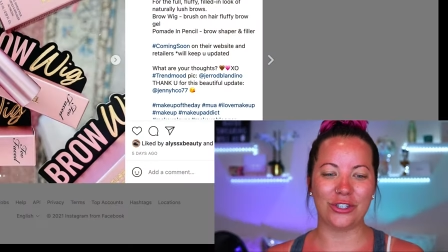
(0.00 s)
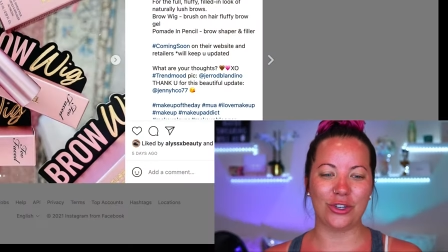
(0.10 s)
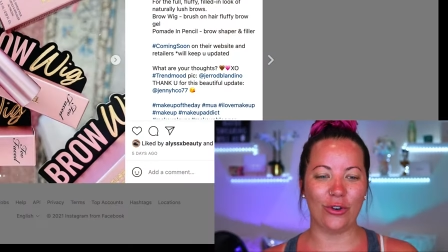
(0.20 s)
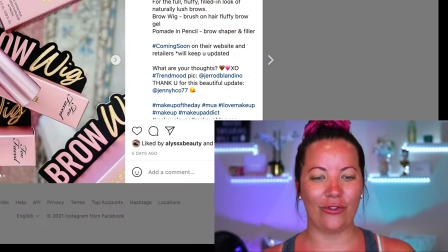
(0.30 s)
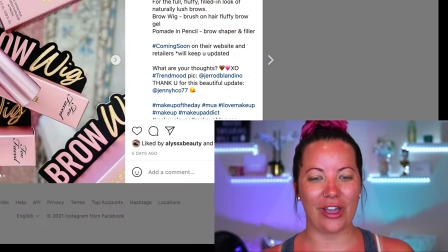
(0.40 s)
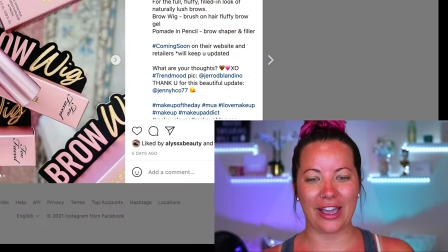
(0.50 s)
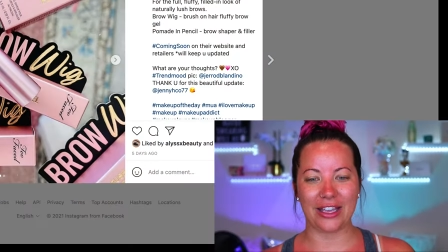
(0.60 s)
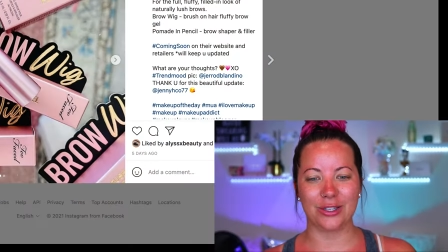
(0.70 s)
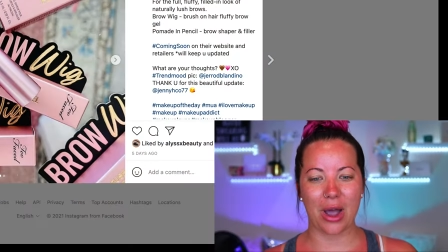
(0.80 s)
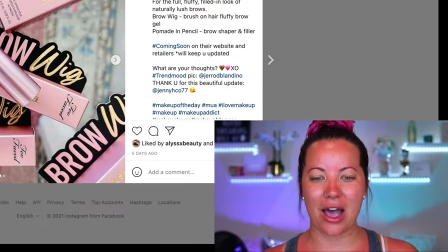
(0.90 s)
Too
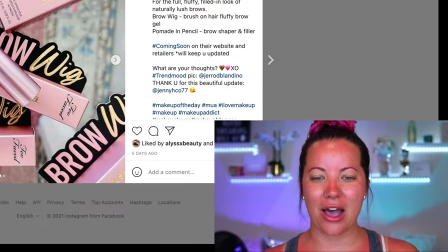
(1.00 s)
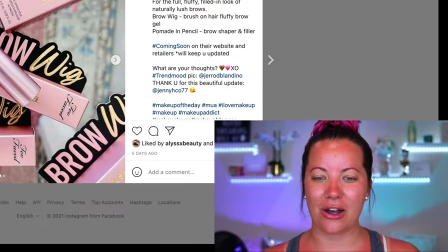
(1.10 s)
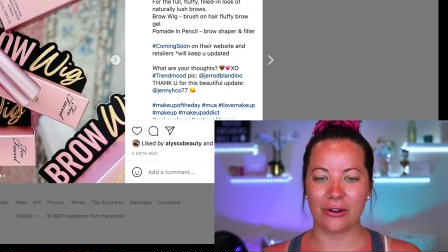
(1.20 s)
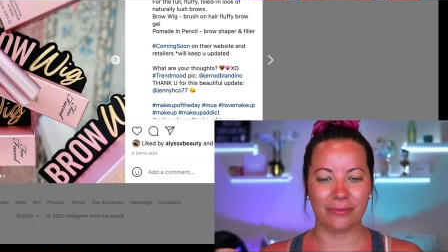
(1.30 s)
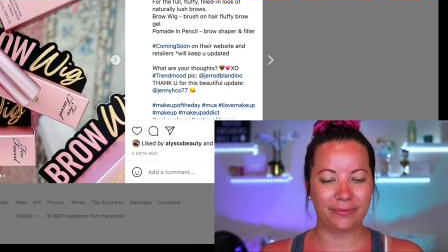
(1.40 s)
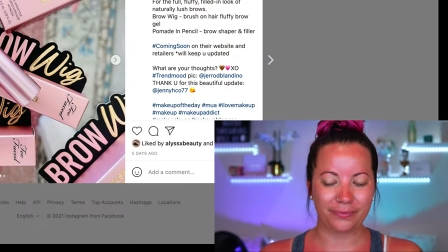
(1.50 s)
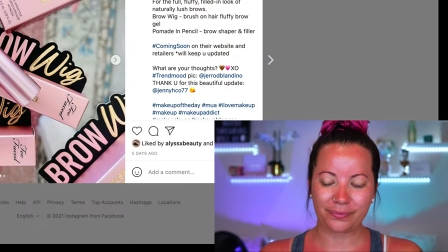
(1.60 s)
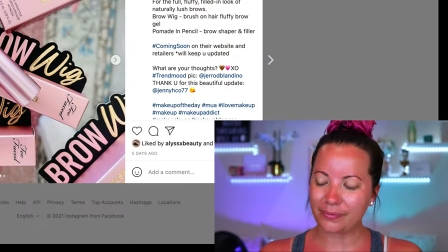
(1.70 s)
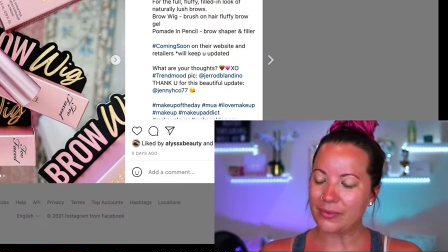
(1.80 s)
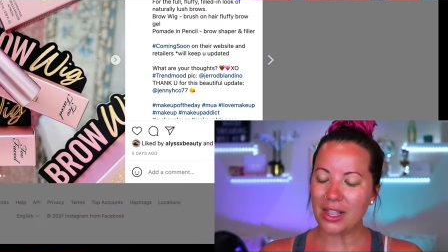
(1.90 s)
Faced. Wow.
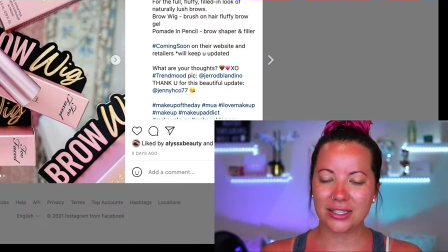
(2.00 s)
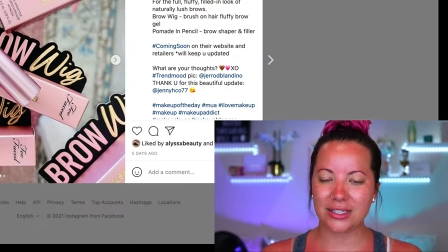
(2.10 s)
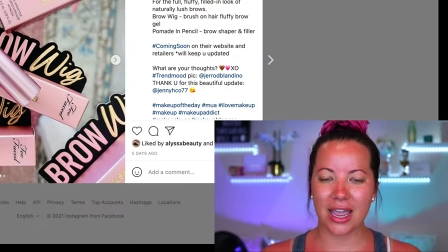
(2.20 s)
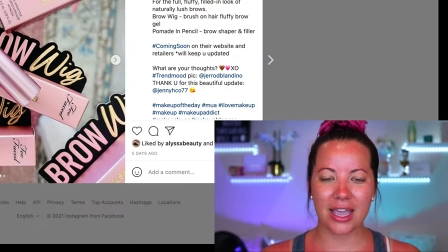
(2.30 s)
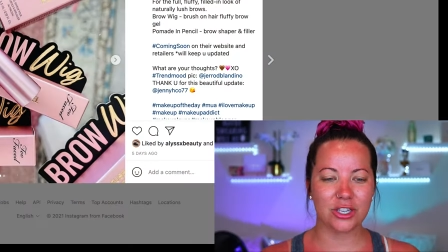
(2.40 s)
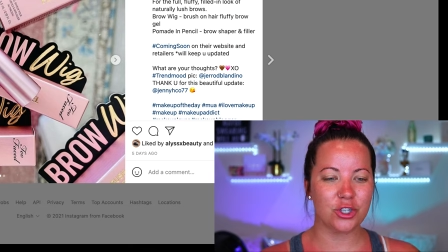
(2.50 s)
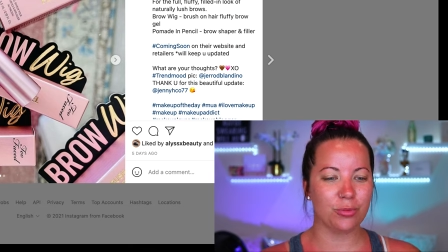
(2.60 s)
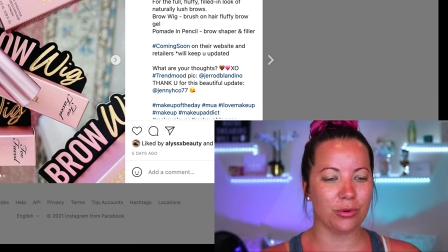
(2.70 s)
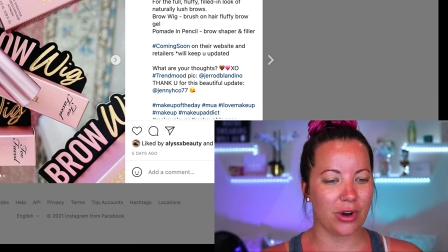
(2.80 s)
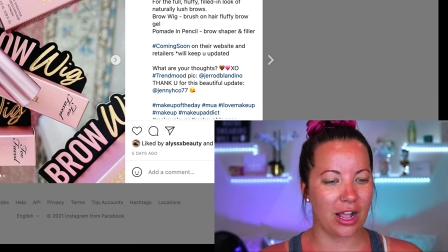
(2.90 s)
Staying
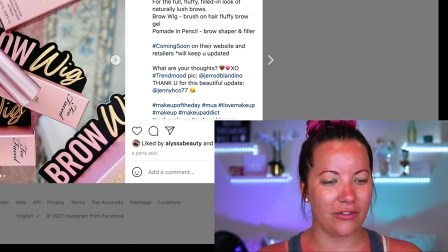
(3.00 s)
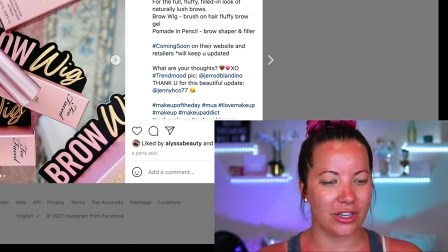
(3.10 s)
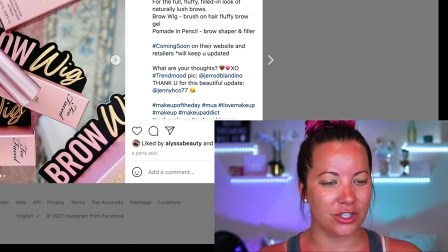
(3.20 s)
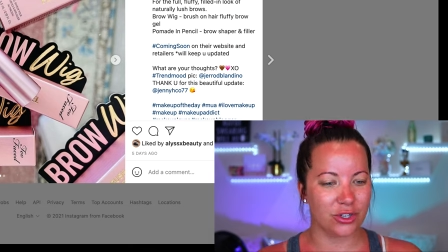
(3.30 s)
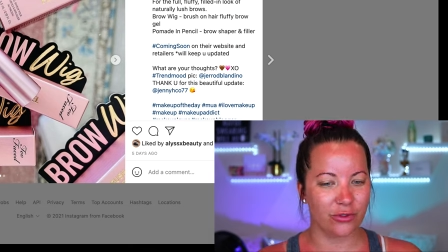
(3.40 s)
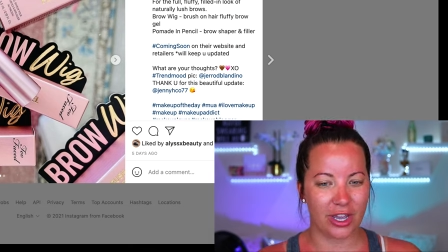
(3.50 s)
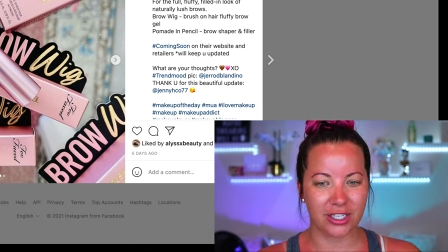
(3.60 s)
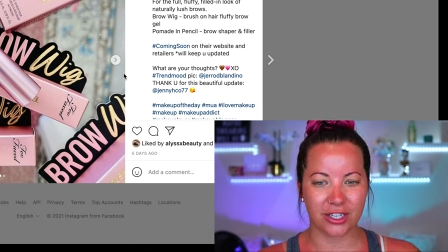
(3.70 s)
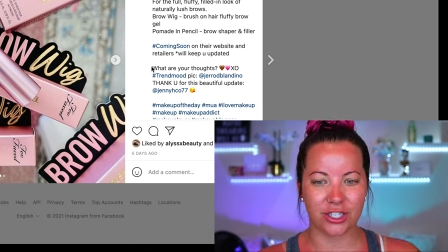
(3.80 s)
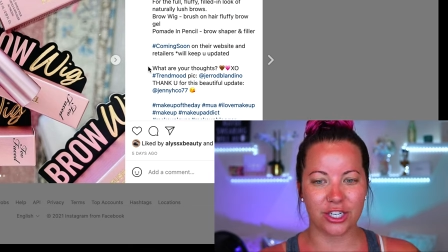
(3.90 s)
super relevant, Too
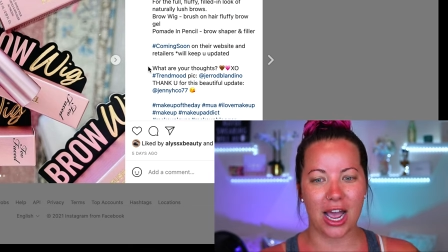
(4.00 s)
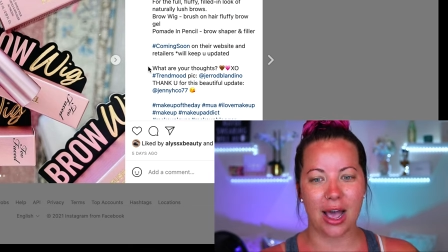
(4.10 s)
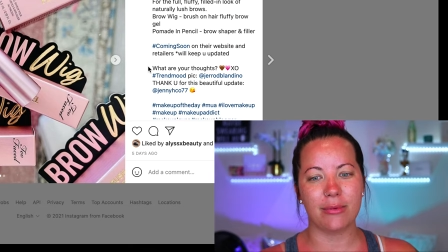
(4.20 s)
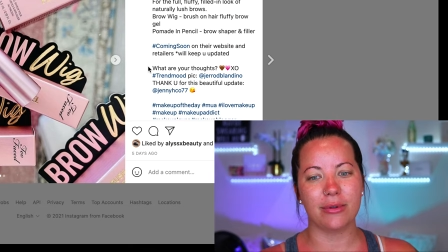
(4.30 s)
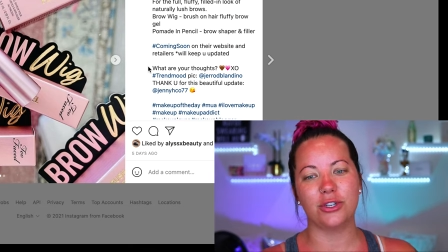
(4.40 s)
Faced. Good job.